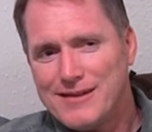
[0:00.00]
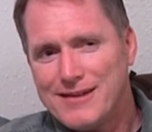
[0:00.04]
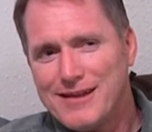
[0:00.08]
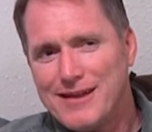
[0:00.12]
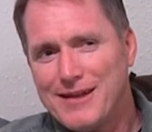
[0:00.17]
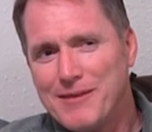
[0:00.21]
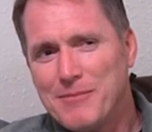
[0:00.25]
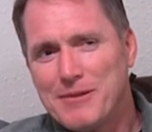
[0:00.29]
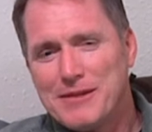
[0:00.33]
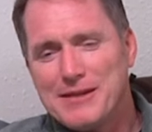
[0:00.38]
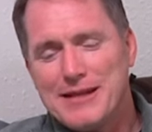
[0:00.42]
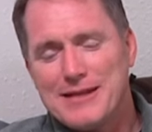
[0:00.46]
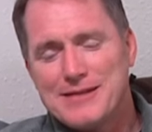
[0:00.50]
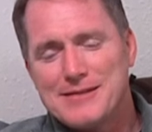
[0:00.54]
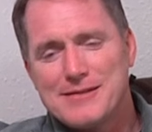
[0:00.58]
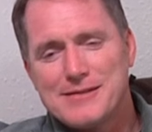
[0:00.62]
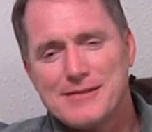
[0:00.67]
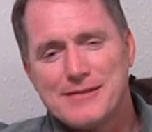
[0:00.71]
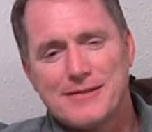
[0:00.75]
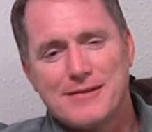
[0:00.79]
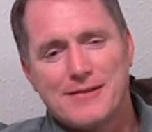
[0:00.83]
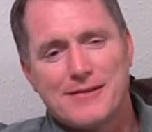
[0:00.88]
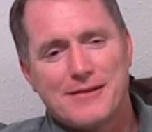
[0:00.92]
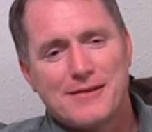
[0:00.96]
Yeah, but
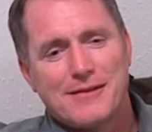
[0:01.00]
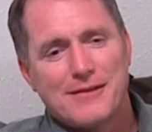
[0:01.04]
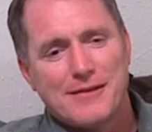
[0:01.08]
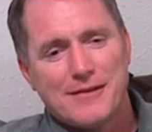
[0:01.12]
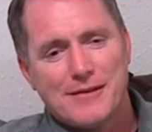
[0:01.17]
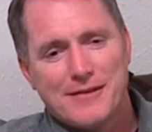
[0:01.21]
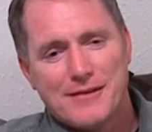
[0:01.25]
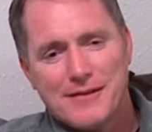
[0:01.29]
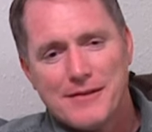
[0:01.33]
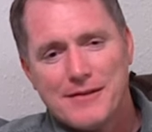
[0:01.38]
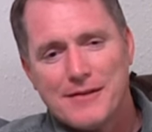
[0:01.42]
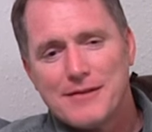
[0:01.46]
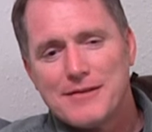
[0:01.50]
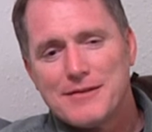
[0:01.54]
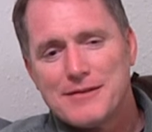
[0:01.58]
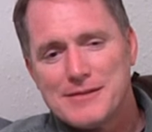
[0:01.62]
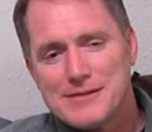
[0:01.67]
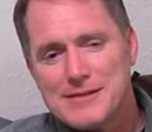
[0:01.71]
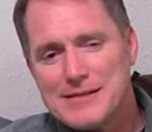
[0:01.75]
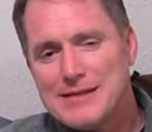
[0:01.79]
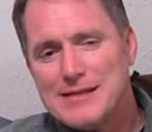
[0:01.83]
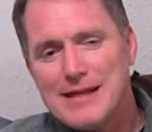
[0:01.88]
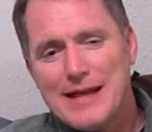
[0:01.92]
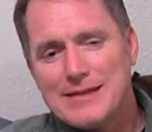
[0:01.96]
that's,
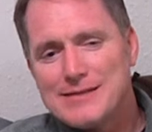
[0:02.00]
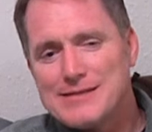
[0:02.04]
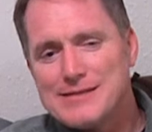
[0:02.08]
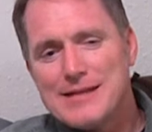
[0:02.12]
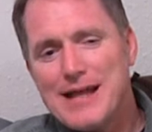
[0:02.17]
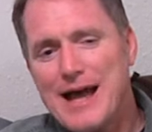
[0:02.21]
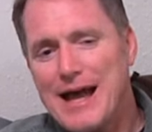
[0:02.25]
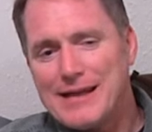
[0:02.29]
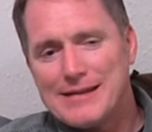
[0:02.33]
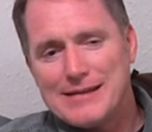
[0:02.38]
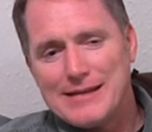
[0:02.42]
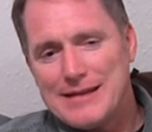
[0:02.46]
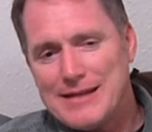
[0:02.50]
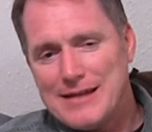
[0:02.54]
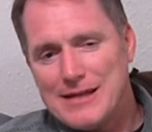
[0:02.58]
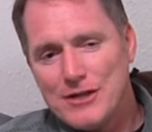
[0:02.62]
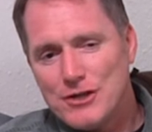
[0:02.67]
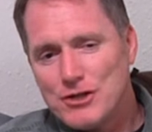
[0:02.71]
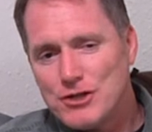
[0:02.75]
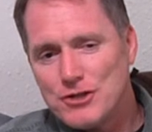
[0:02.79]
see, that's not the